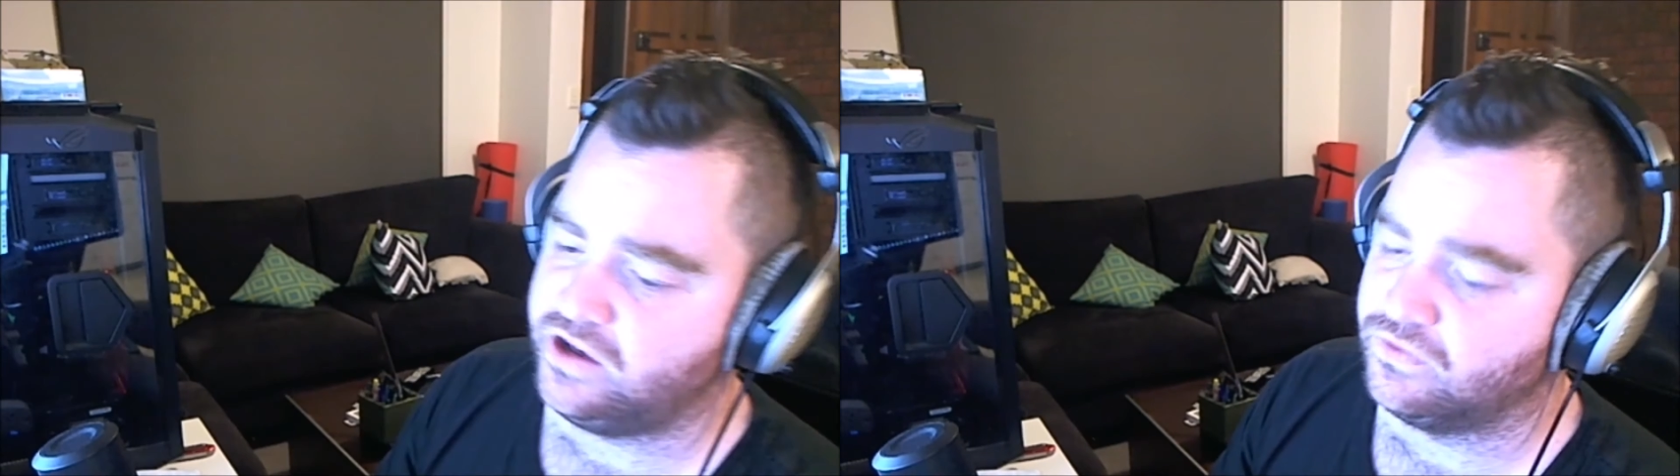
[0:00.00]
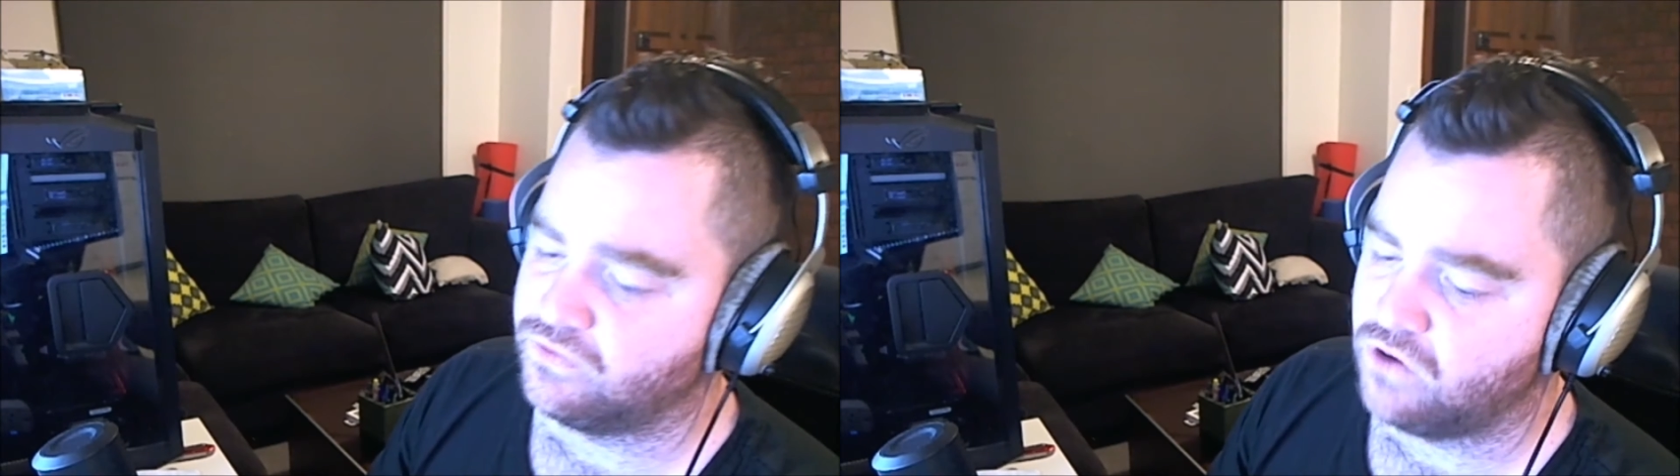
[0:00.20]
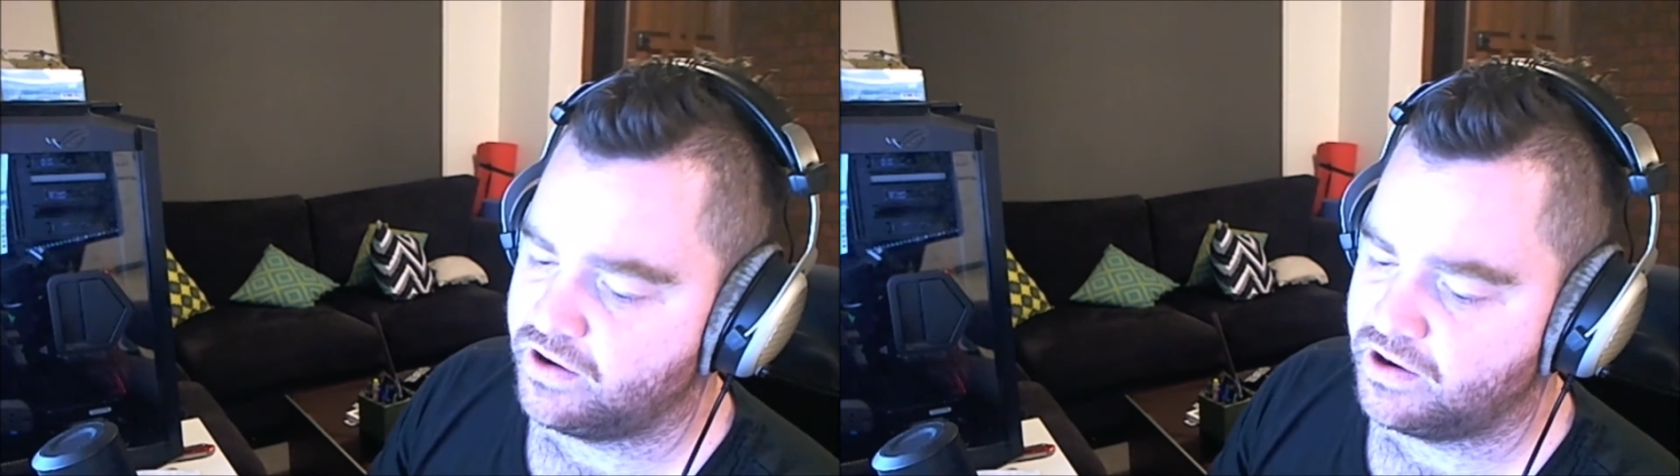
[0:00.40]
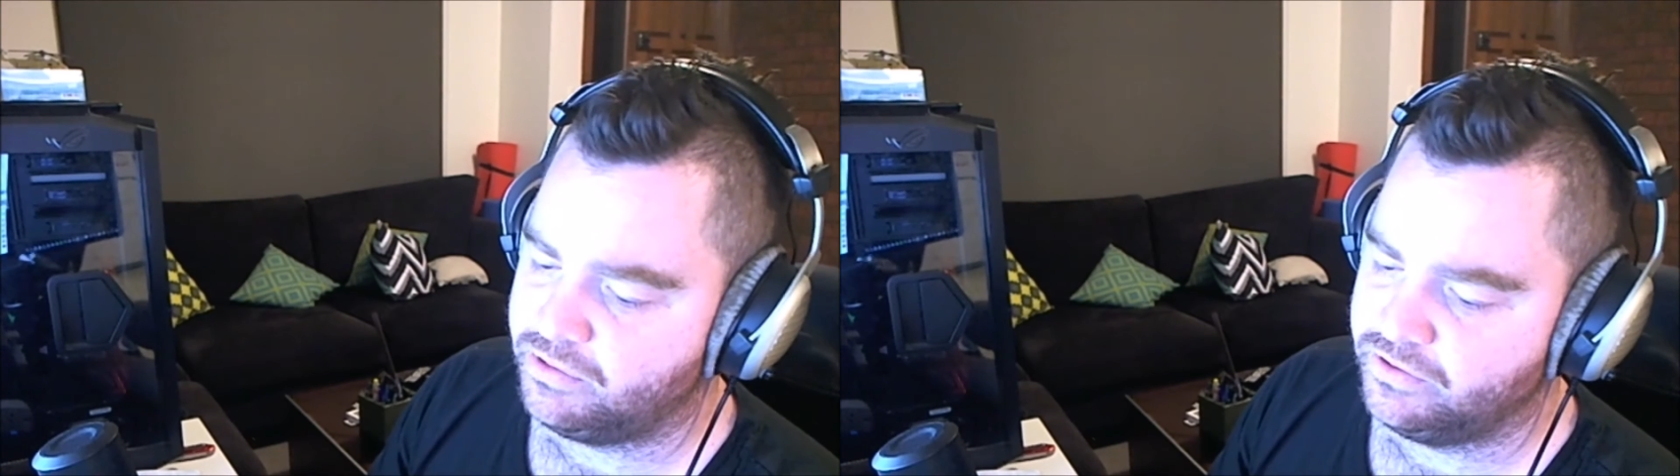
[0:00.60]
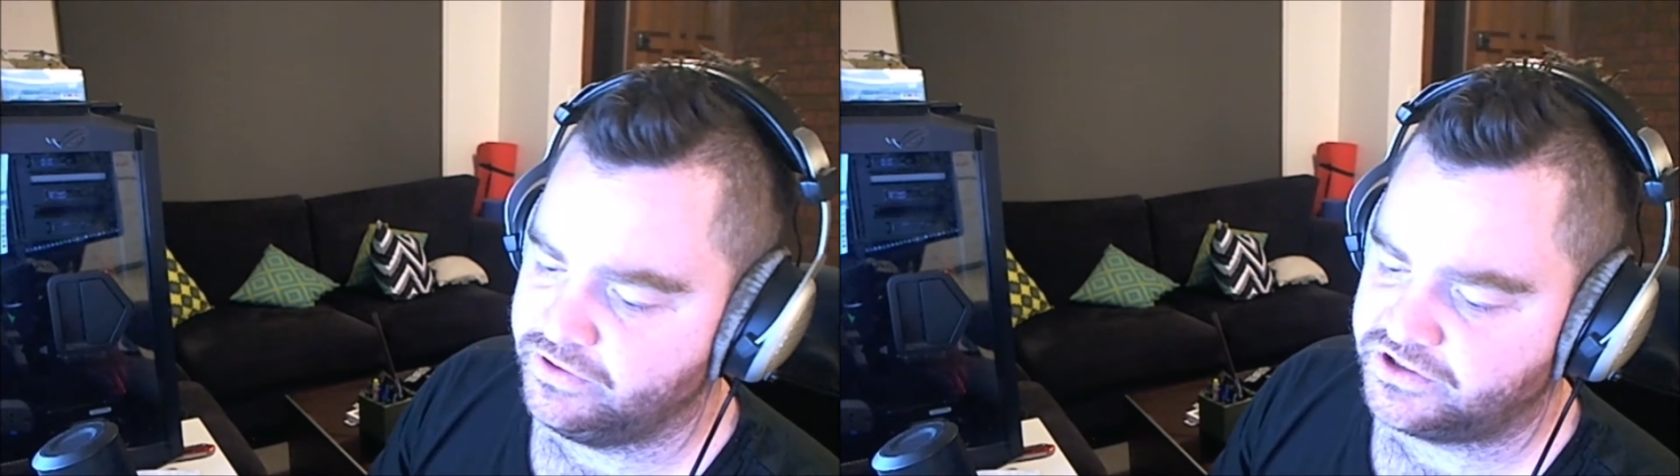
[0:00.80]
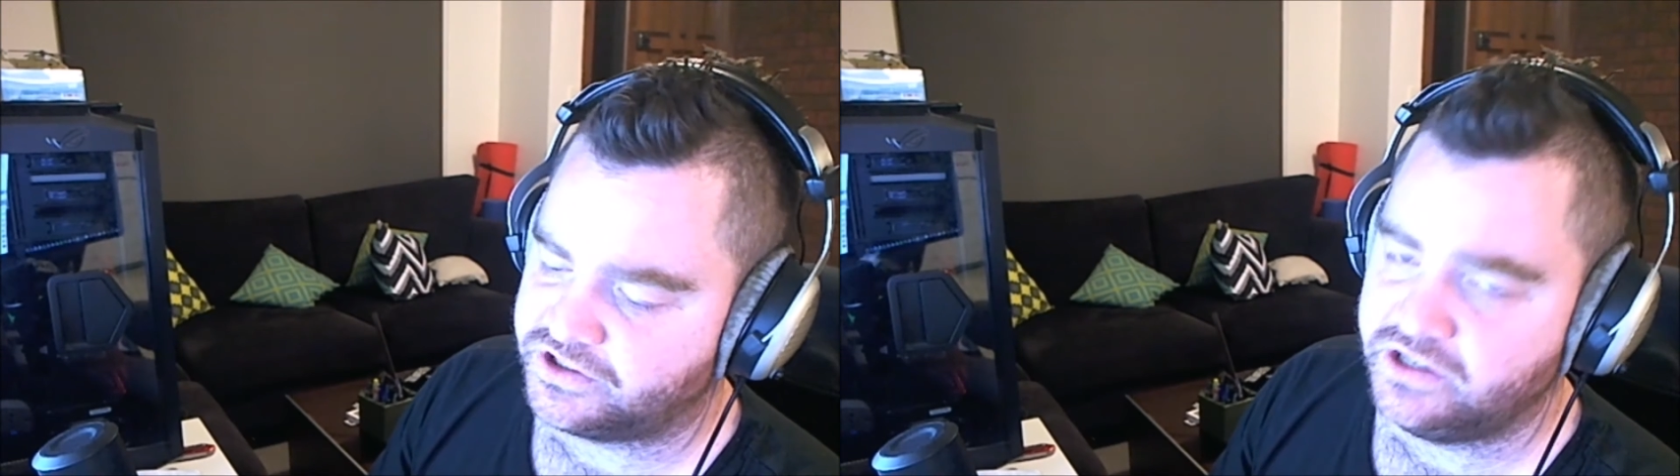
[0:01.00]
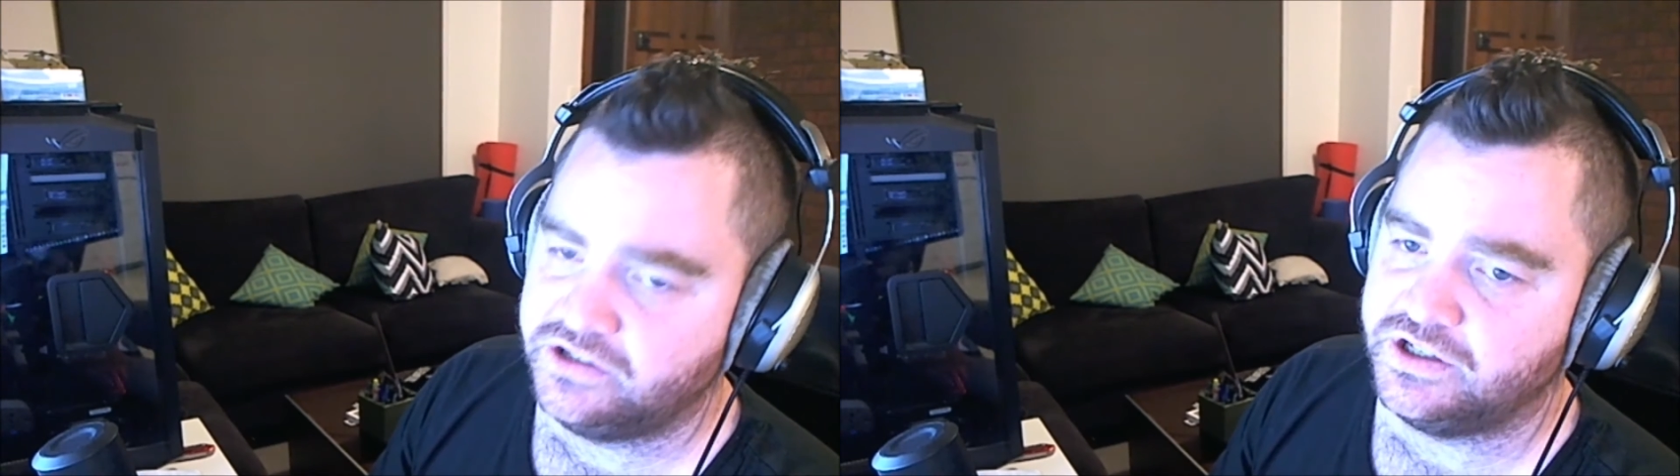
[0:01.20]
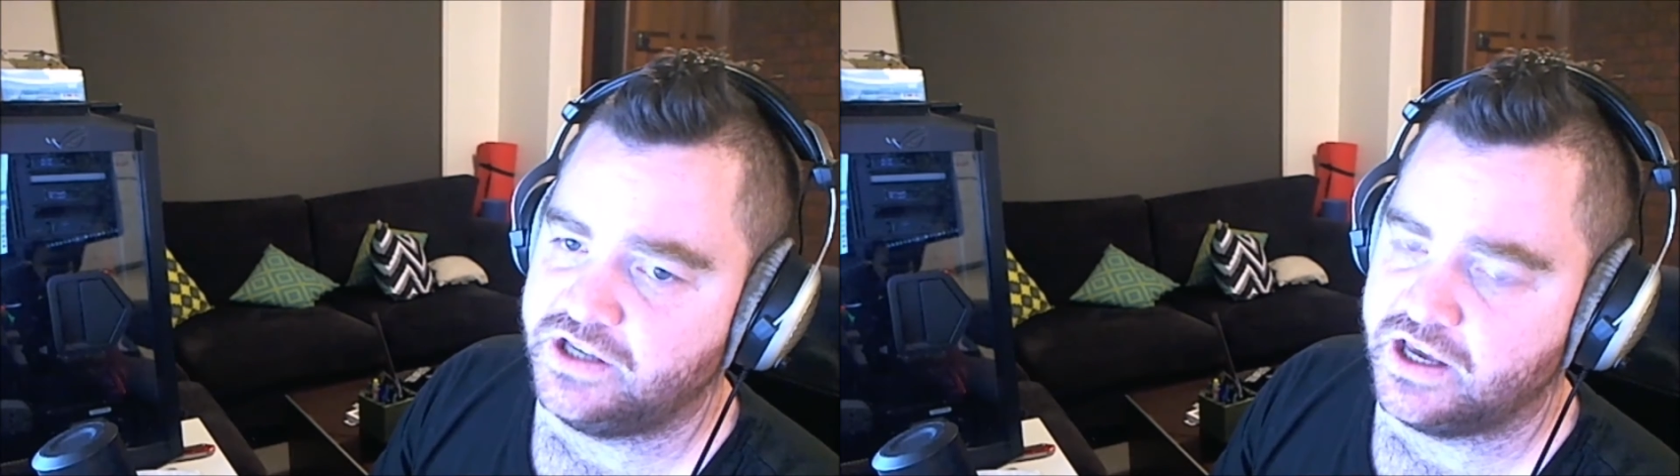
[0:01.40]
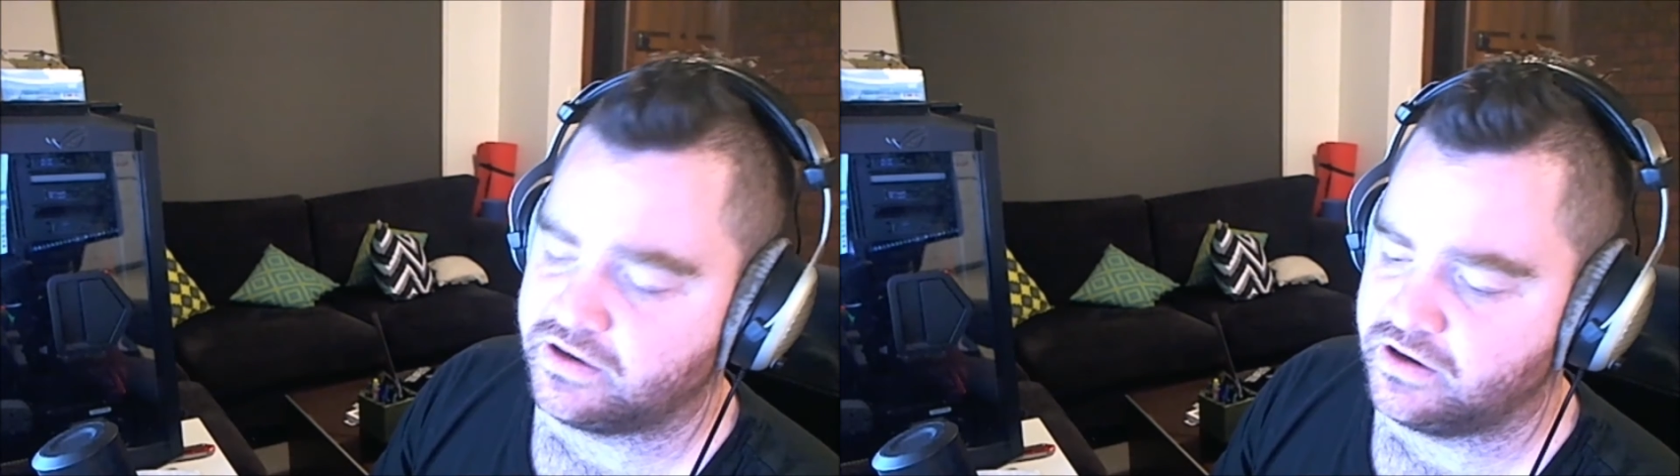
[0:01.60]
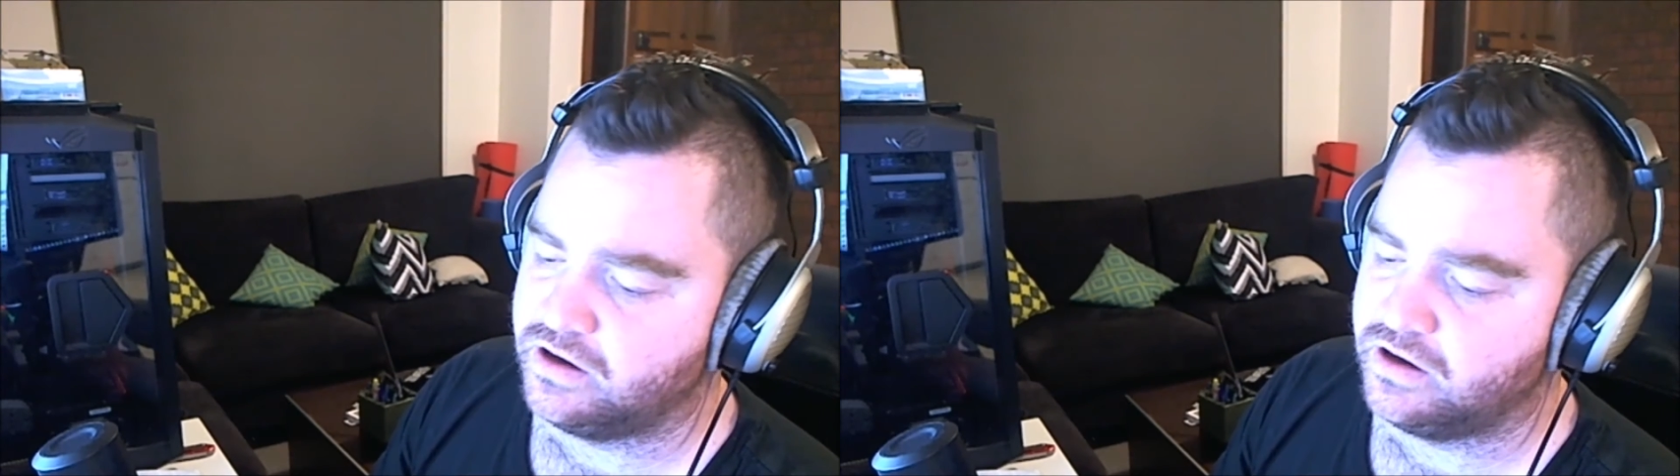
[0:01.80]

right up on this thing to get a